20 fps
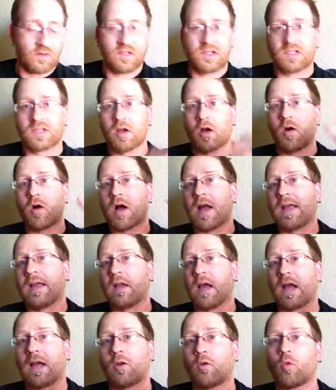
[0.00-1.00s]
So
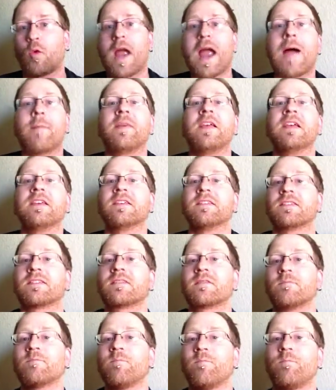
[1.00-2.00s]
I grabbed
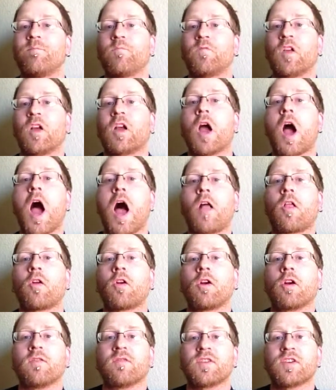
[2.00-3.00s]
the
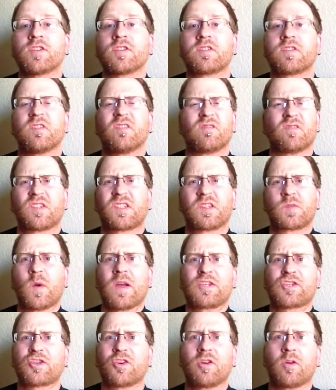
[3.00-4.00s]
collar of his
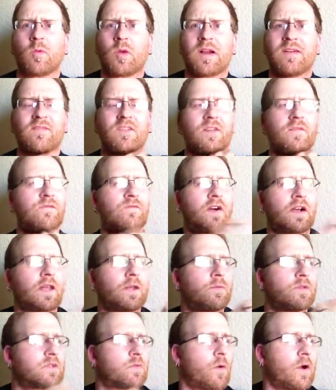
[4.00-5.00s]
sweatshirt or whatever the fuck he
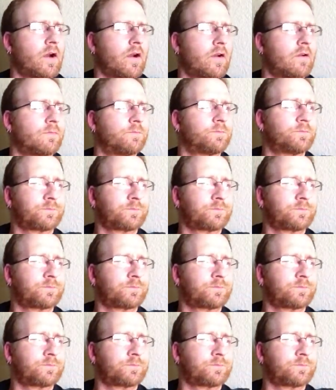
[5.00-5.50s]
was wearing.